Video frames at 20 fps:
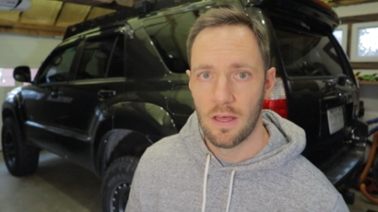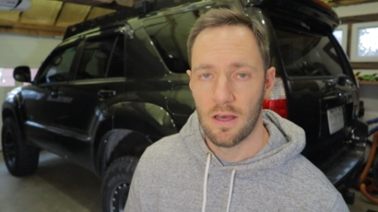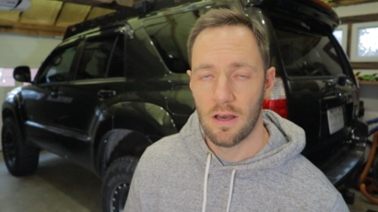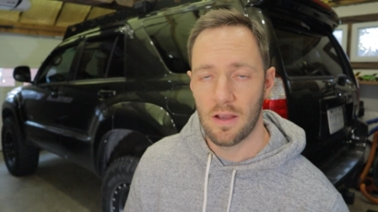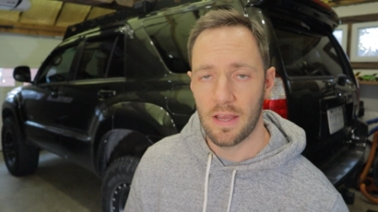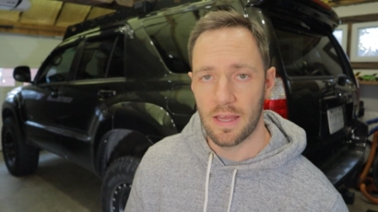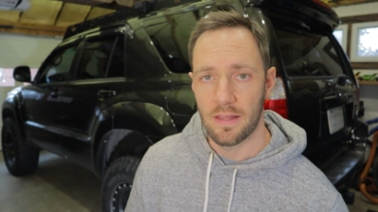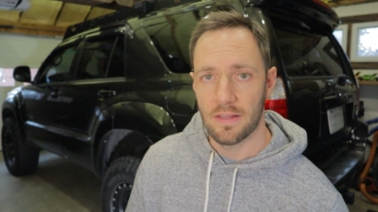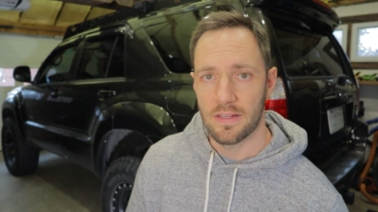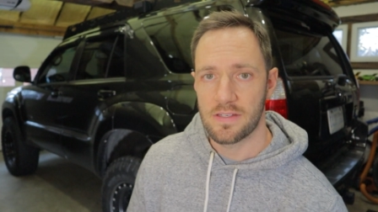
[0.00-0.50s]

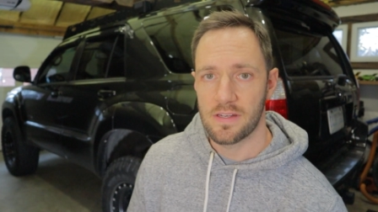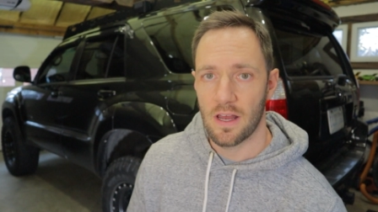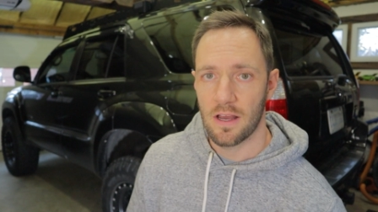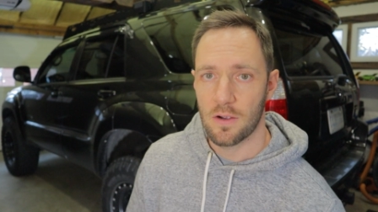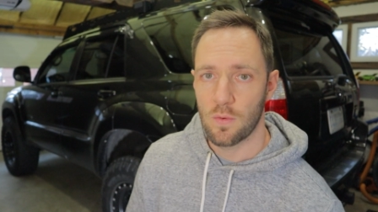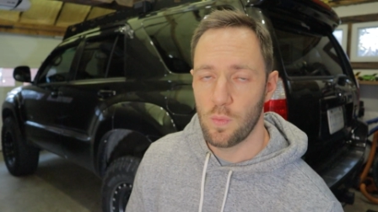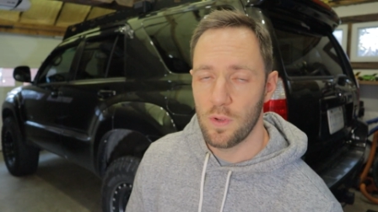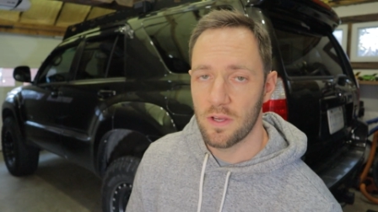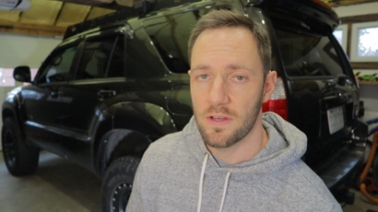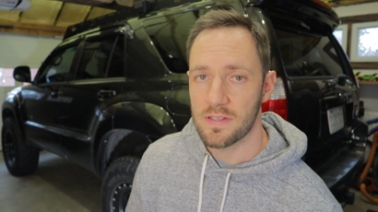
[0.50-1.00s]
Okay, let's
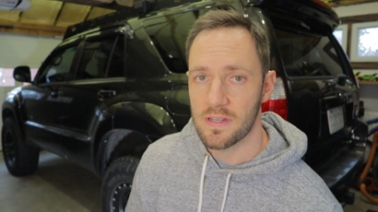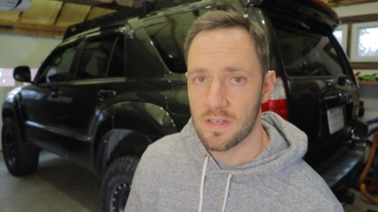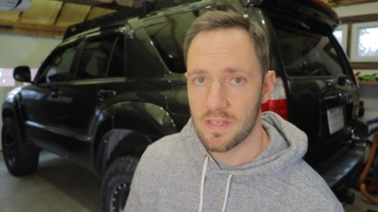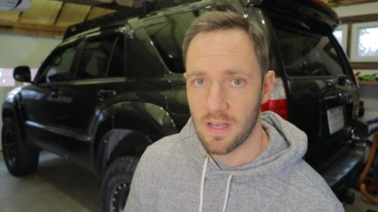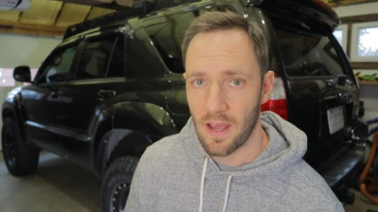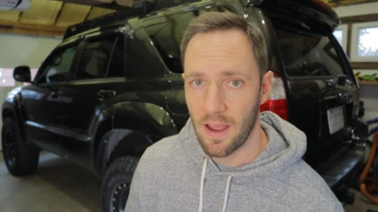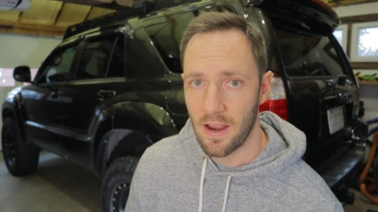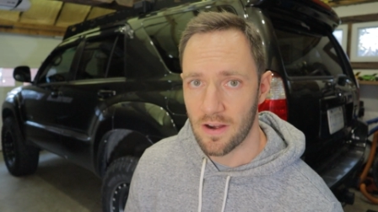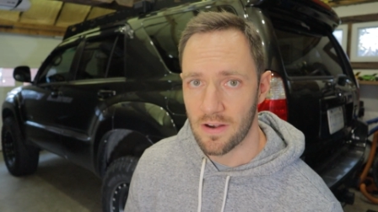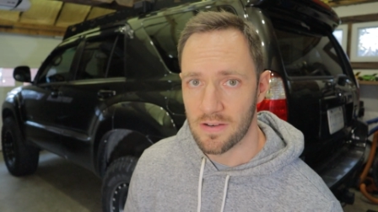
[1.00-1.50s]
talk wheels and
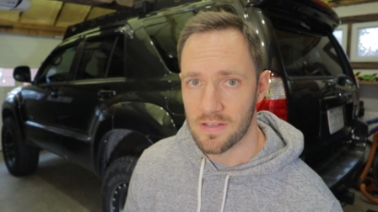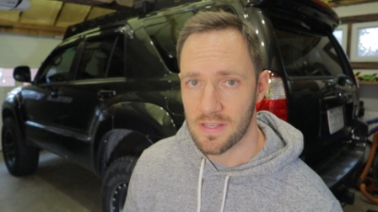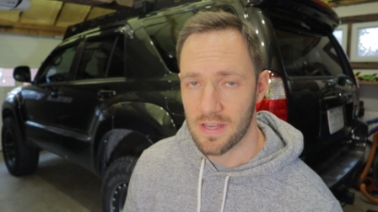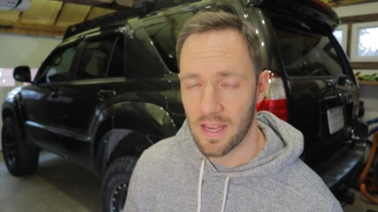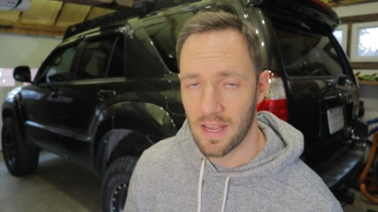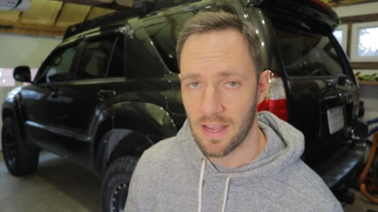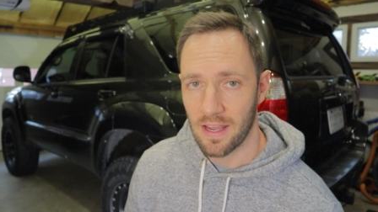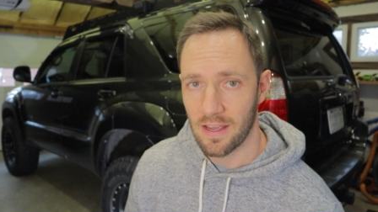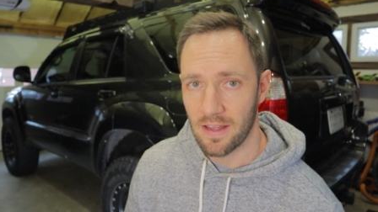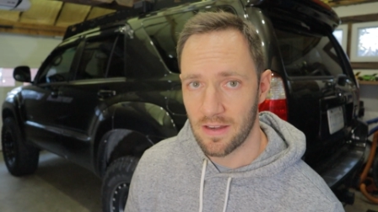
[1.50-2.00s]
tires.
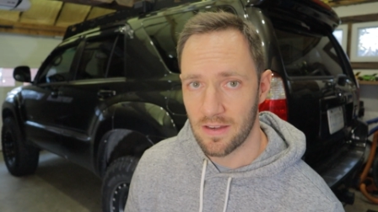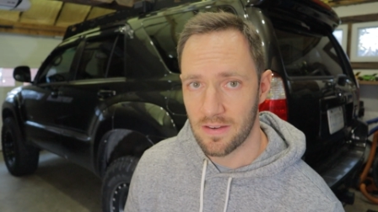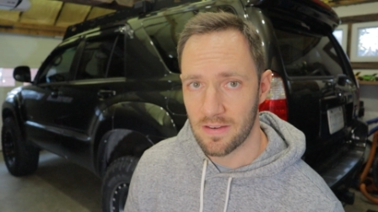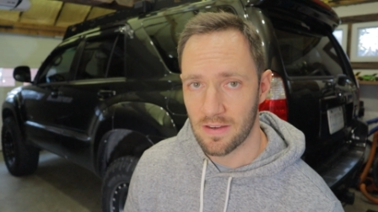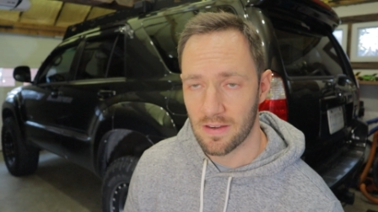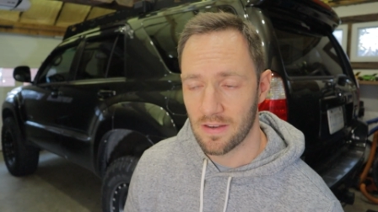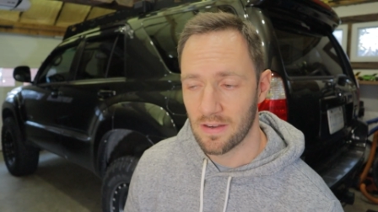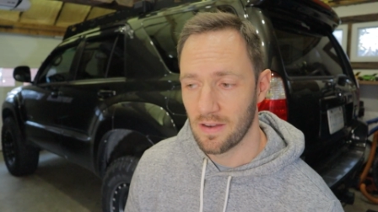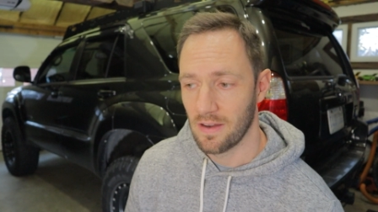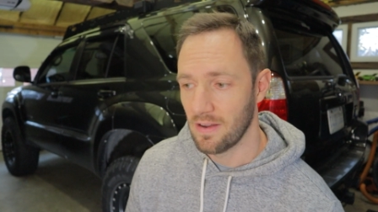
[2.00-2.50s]
And
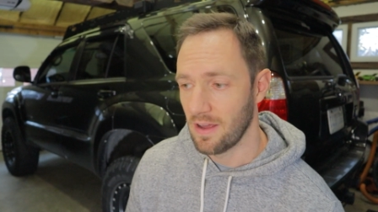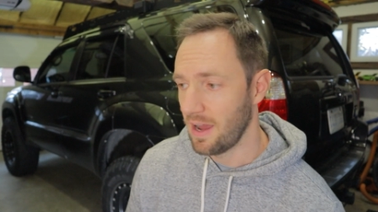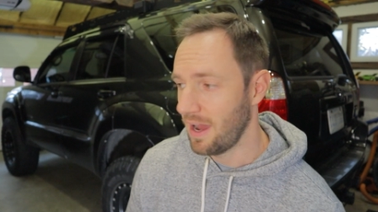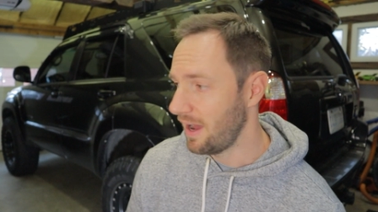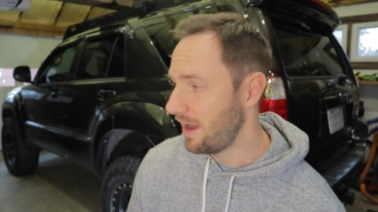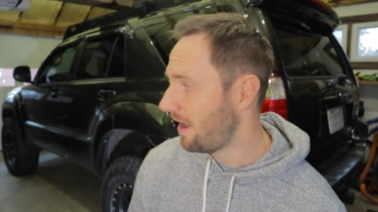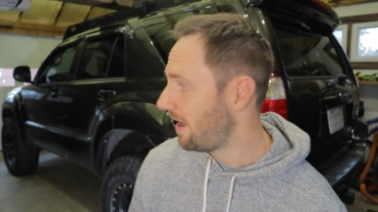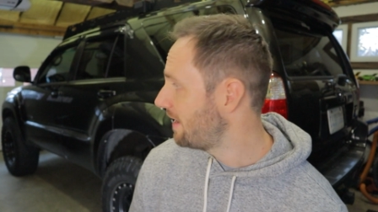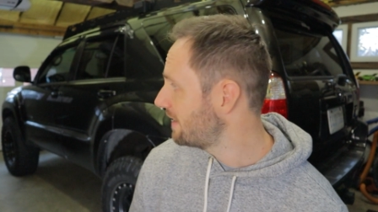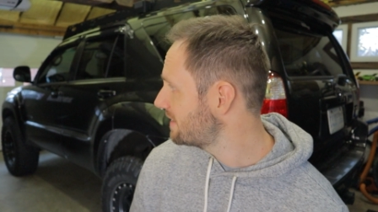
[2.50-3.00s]

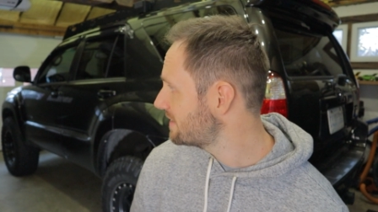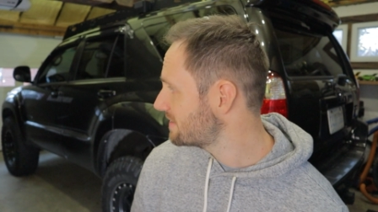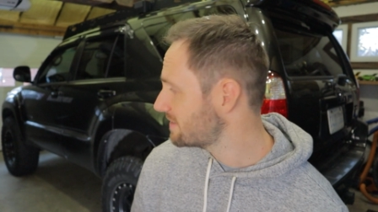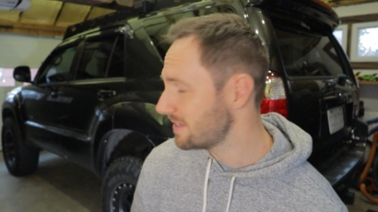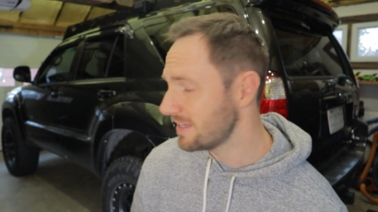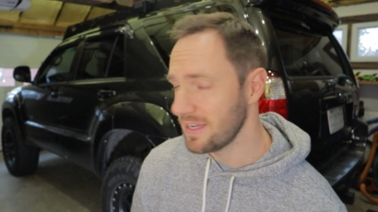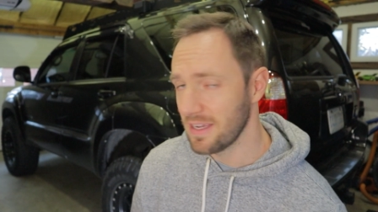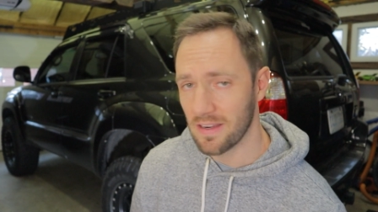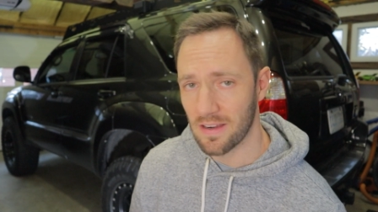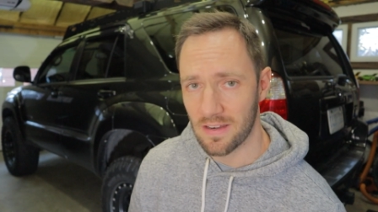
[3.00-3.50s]

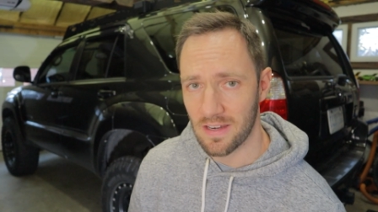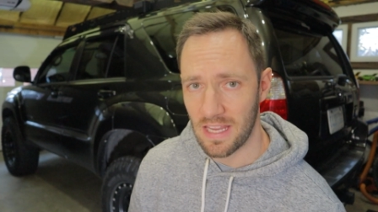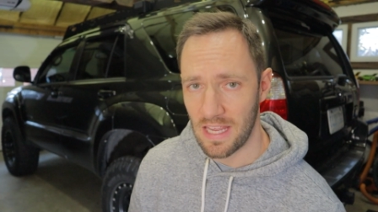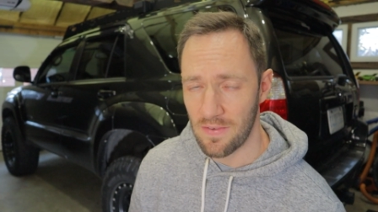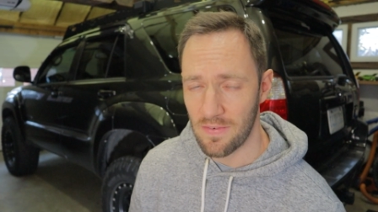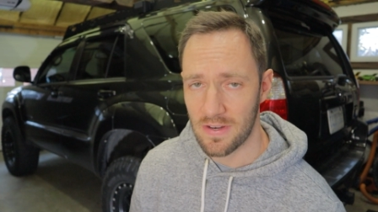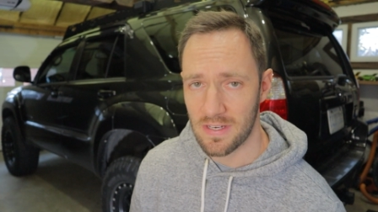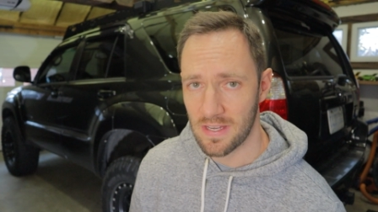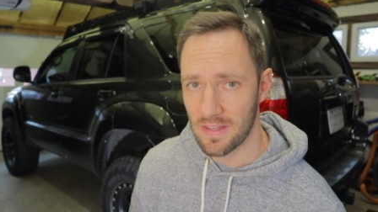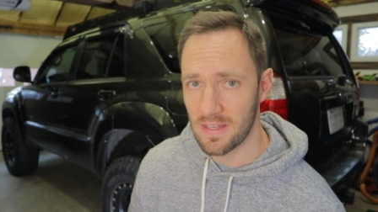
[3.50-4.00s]
honestly,
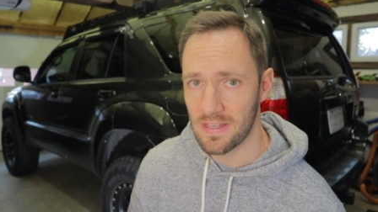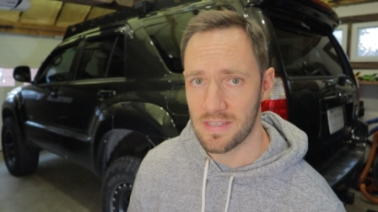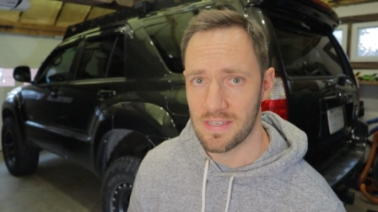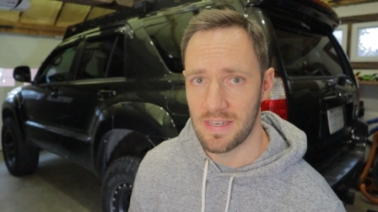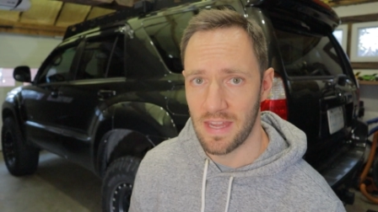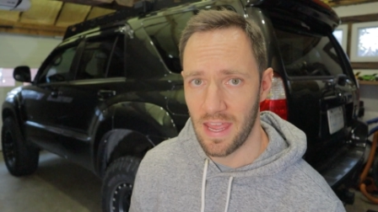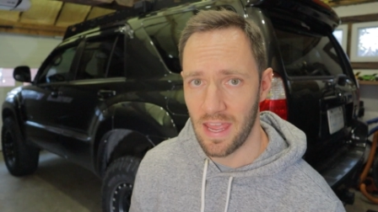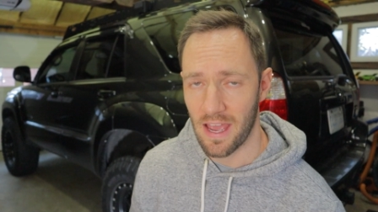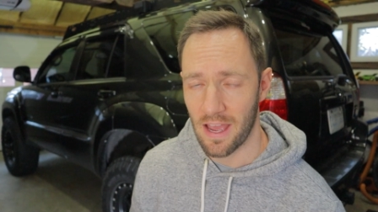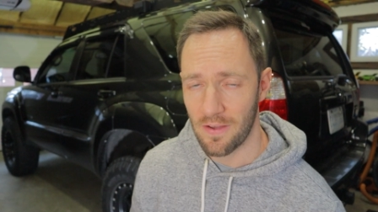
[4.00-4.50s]
even to this
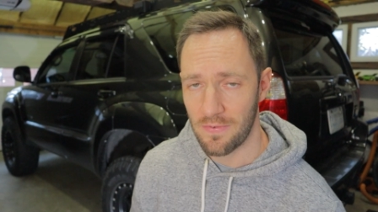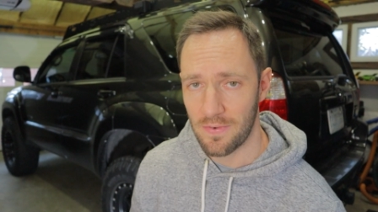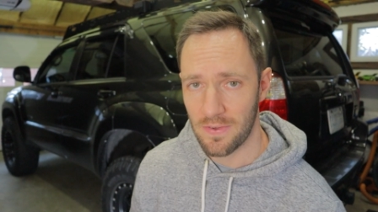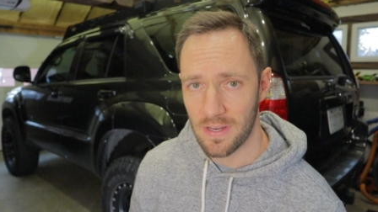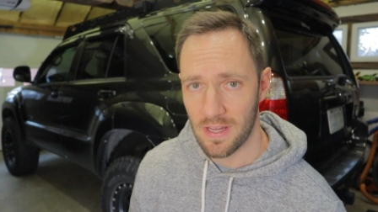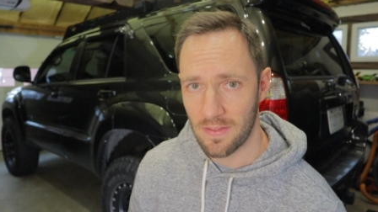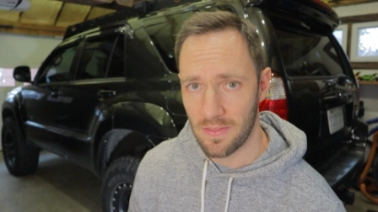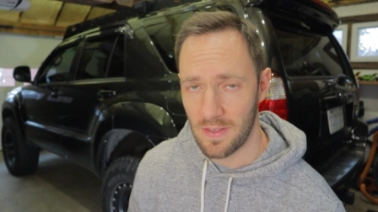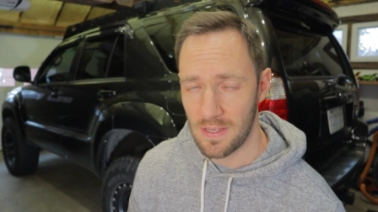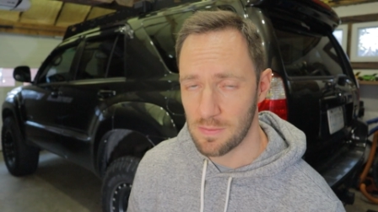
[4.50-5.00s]
day, I feel
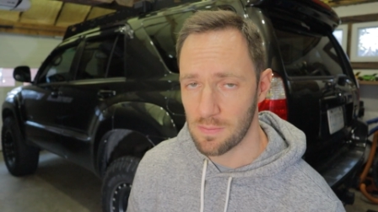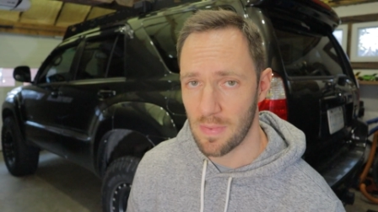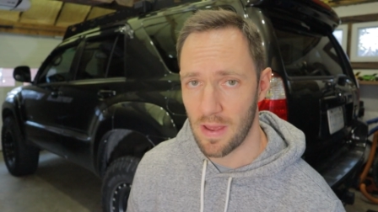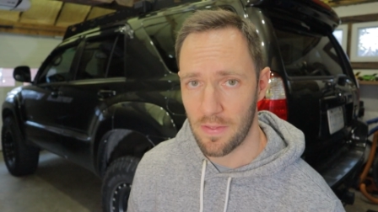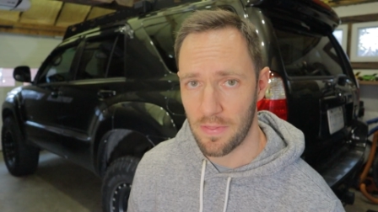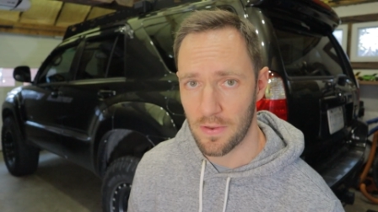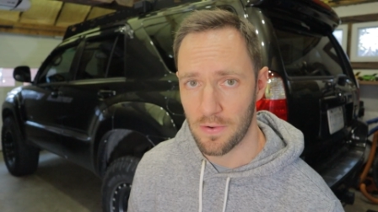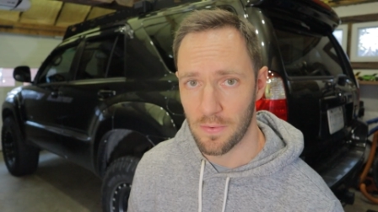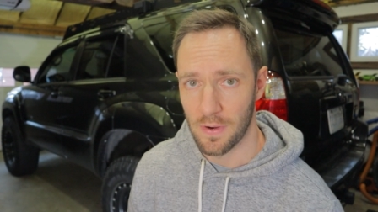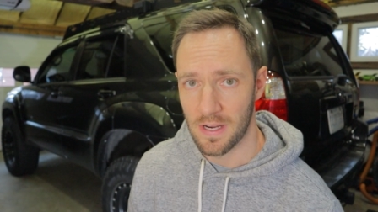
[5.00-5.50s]
like these
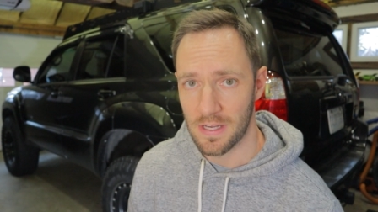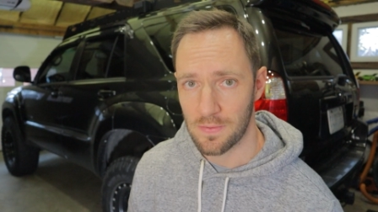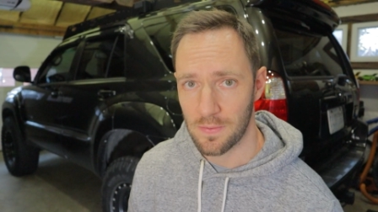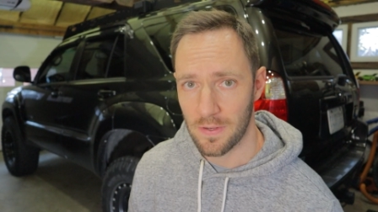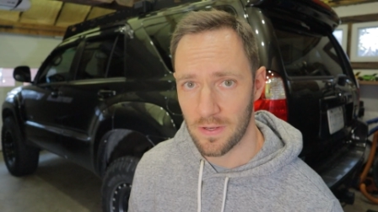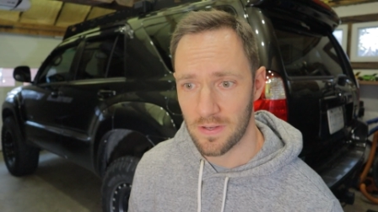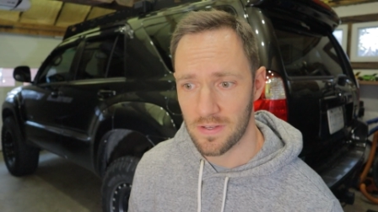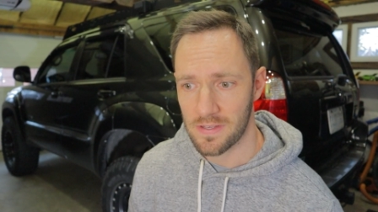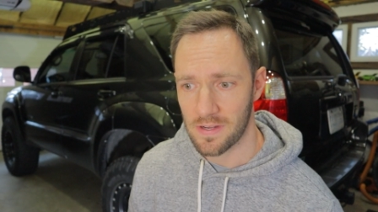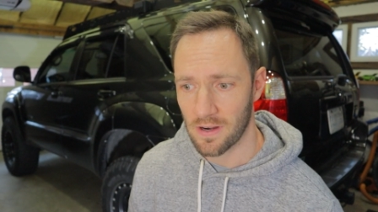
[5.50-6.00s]
Method race
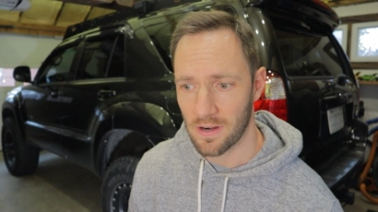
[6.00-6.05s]
wheels